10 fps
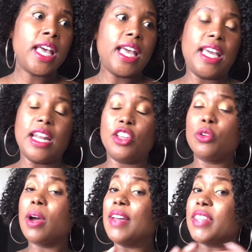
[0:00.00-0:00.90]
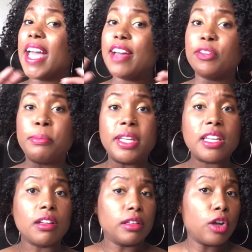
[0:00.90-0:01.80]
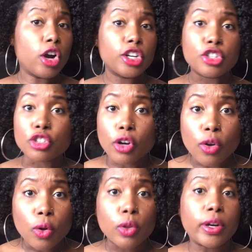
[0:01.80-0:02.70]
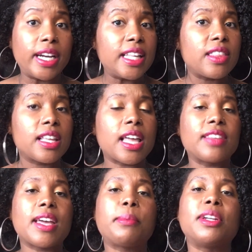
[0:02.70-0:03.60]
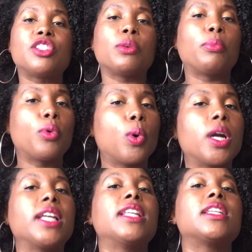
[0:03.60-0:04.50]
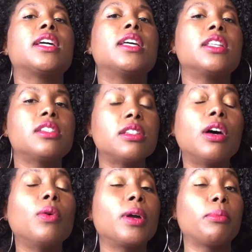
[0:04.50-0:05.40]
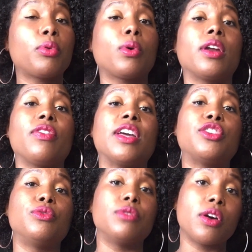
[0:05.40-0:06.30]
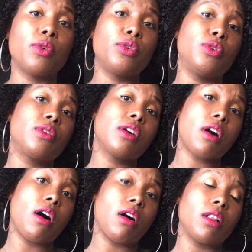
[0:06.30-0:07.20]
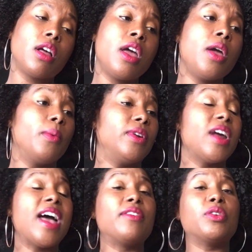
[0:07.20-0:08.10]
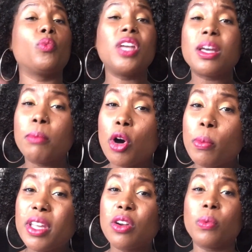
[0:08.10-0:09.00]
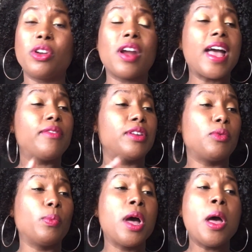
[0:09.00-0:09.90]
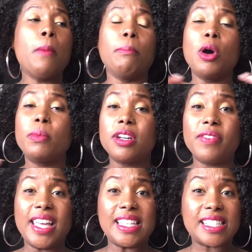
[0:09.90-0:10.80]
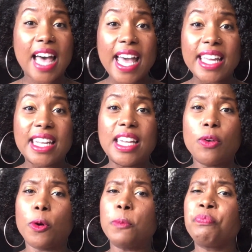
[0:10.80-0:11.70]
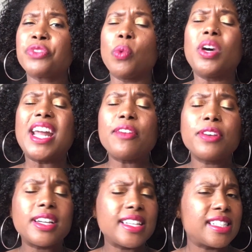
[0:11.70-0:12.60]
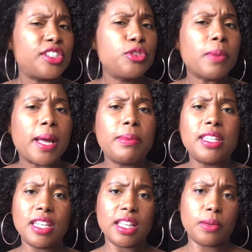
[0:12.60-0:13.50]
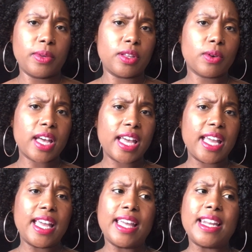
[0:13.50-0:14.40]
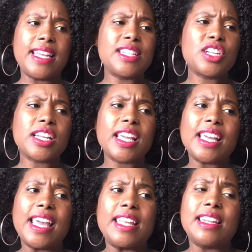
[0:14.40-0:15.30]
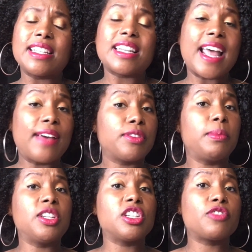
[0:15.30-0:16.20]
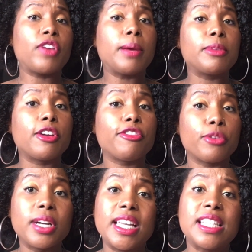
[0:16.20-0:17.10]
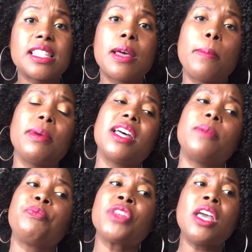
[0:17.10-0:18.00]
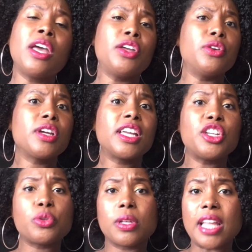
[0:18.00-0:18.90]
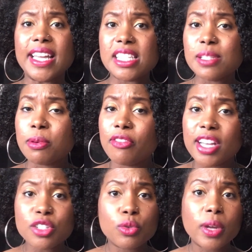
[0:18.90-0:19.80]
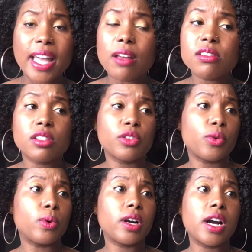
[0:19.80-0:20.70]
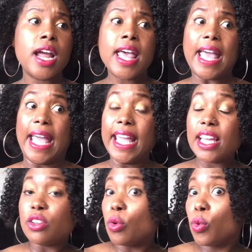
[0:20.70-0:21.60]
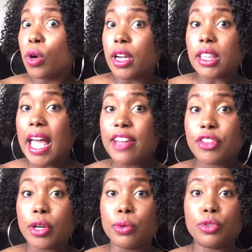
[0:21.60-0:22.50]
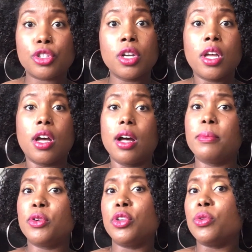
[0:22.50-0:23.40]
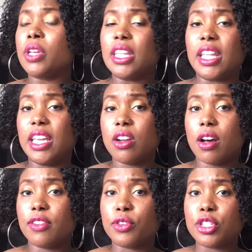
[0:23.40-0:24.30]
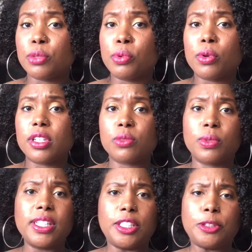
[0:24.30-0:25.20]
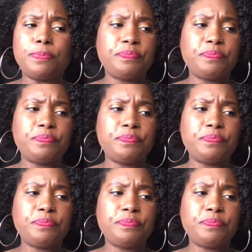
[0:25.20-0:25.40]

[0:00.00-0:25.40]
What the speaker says: And you don't have to have a large circle or anything like that, but it's important, so important, that you know who you can call when you're having a weak moment, or when you're having a moment of anxiety, or whatever it is that you might be dealing with, okay? And it doesn't have to be just family or friends, but you can get you a licensed professional counselor or a life coach who you can lean on for support as well.